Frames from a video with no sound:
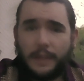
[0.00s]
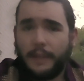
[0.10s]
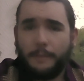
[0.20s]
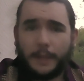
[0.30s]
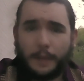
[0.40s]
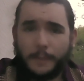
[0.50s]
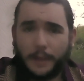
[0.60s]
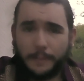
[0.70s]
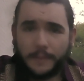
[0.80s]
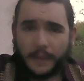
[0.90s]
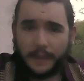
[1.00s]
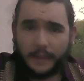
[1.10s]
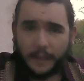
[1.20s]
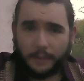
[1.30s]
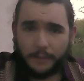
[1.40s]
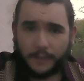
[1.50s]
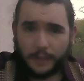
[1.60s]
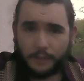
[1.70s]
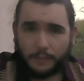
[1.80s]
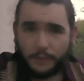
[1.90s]
and become an upstanding
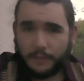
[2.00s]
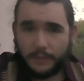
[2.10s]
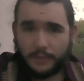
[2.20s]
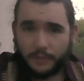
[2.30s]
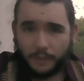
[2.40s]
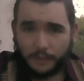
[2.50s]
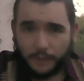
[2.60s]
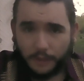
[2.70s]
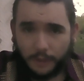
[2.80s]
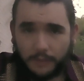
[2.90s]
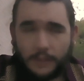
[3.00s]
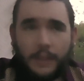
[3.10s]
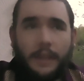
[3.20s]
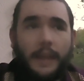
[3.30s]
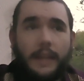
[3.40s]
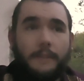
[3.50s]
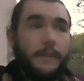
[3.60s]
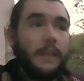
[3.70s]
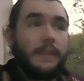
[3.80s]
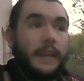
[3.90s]
heterosexual cisgendered adult. And if
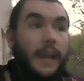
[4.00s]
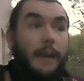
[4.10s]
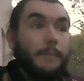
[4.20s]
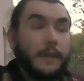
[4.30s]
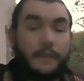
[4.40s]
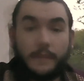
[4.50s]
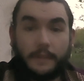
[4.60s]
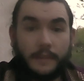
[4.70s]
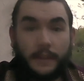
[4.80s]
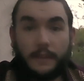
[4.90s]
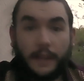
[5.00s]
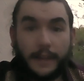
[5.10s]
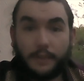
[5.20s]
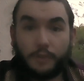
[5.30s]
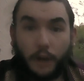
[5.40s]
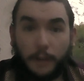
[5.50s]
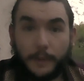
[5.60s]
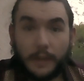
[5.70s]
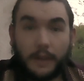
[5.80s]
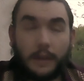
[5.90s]
anything happens, like
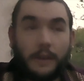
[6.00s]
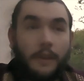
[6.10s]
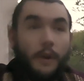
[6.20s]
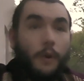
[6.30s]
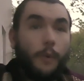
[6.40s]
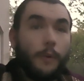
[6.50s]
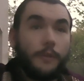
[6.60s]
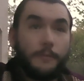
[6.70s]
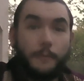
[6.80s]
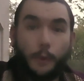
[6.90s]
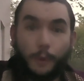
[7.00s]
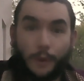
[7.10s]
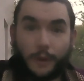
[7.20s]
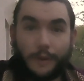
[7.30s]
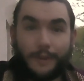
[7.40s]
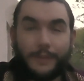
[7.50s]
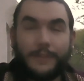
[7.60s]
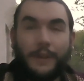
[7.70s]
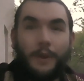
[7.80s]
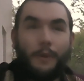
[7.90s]
trauma or divorce
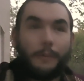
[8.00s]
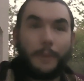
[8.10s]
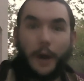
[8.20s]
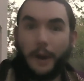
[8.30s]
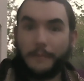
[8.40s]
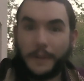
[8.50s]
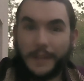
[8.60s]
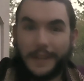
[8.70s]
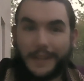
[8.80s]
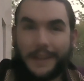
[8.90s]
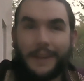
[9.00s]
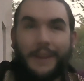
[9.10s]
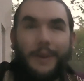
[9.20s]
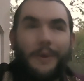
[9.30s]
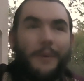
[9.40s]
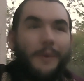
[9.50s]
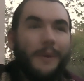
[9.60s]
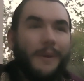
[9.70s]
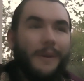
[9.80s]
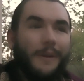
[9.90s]
or poverty
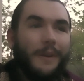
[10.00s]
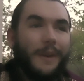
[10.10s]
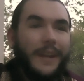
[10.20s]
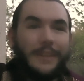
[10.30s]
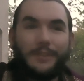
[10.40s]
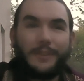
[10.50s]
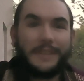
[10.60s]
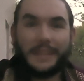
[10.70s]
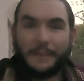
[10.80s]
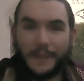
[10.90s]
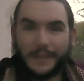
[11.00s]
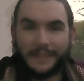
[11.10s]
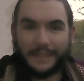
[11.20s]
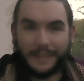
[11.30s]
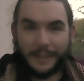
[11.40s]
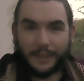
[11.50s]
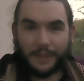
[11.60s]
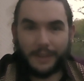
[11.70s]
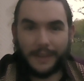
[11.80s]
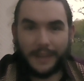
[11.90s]
or any sort of deviancy
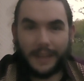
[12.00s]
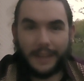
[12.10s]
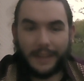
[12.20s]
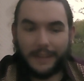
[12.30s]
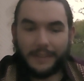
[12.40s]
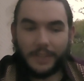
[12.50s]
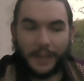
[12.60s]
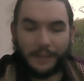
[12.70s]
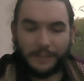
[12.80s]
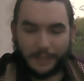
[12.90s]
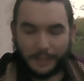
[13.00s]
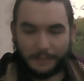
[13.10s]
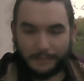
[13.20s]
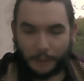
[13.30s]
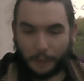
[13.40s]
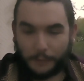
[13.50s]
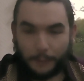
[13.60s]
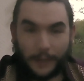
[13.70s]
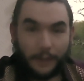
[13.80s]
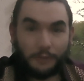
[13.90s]
occurring in childhood, or if your
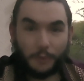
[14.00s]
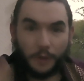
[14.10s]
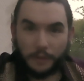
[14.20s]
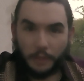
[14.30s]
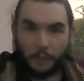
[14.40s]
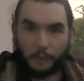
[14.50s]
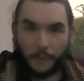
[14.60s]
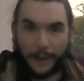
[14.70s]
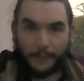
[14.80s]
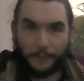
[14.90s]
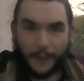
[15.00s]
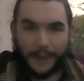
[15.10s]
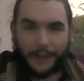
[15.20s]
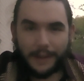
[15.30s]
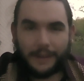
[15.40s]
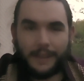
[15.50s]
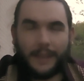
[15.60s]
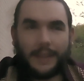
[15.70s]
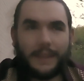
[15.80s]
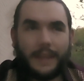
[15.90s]
parents weren't the right way,
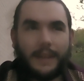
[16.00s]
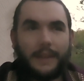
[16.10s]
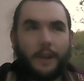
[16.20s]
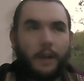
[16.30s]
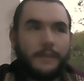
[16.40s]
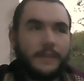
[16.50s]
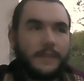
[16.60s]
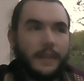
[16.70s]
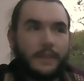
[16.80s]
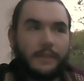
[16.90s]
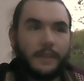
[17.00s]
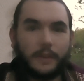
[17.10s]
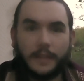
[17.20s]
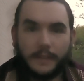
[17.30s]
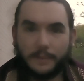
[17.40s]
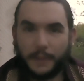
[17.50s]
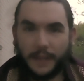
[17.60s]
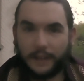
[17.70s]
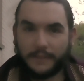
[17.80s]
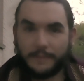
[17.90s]
then all of a sudden they're going to spit
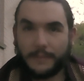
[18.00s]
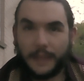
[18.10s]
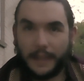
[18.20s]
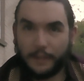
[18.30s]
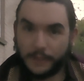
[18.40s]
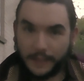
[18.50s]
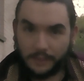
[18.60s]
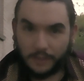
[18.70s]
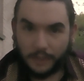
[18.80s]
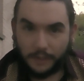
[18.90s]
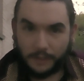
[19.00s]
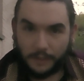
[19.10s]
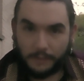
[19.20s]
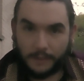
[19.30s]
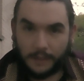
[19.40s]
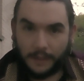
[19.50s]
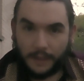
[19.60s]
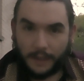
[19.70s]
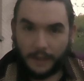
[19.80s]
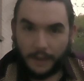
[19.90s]
out some gay transgender
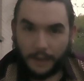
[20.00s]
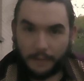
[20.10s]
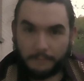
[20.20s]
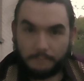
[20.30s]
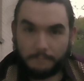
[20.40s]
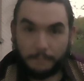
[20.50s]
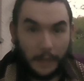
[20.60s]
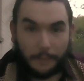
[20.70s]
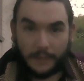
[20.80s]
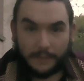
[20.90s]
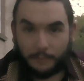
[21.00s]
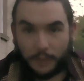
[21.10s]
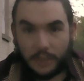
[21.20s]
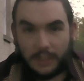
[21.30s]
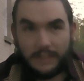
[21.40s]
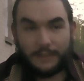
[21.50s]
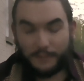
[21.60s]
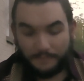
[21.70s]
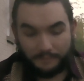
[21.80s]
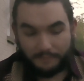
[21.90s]
babies, which
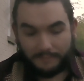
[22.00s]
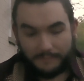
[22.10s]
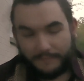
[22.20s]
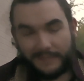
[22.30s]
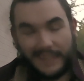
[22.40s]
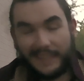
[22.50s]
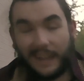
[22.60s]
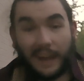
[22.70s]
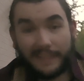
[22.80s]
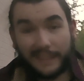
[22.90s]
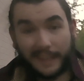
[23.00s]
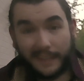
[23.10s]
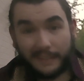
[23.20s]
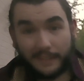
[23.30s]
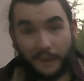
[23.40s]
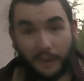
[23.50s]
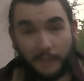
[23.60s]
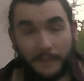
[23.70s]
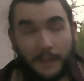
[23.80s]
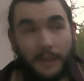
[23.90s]
is not the case at all.
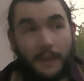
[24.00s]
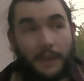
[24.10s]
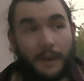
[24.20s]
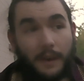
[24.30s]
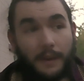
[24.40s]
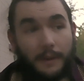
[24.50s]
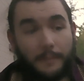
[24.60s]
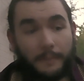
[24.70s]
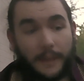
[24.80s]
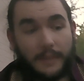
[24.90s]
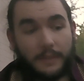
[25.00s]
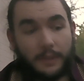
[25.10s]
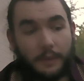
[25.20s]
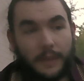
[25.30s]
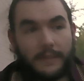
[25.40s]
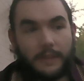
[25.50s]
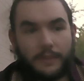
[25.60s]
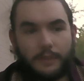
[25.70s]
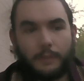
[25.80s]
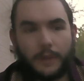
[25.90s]
And so that's
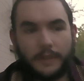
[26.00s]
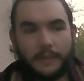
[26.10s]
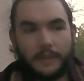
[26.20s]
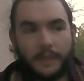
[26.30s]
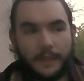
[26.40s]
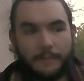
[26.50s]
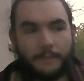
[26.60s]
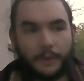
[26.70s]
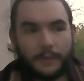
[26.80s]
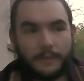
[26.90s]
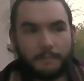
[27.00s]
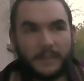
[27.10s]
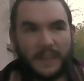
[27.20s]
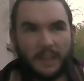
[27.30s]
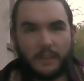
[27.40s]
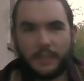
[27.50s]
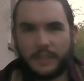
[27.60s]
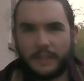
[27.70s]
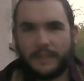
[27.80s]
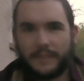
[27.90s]
also one of the folk psychology
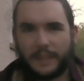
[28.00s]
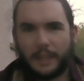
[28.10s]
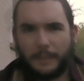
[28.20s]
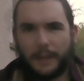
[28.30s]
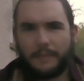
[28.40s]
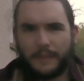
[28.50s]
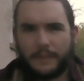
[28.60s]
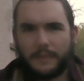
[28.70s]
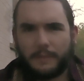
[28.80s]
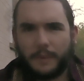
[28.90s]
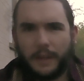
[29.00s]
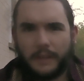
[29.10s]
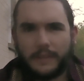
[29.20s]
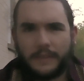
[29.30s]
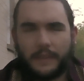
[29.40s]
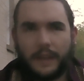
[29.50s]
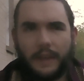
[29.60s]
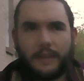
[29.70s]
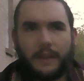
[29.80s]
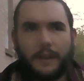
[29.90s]
theories that come out of this as well, is
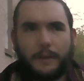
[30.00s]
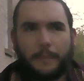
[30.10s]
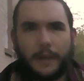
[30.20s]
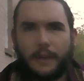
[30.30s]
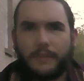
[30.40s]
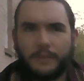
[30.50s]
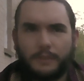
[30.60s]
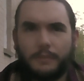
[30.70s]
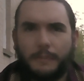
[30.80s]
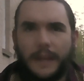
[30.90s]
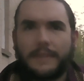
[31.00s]
that parents who mess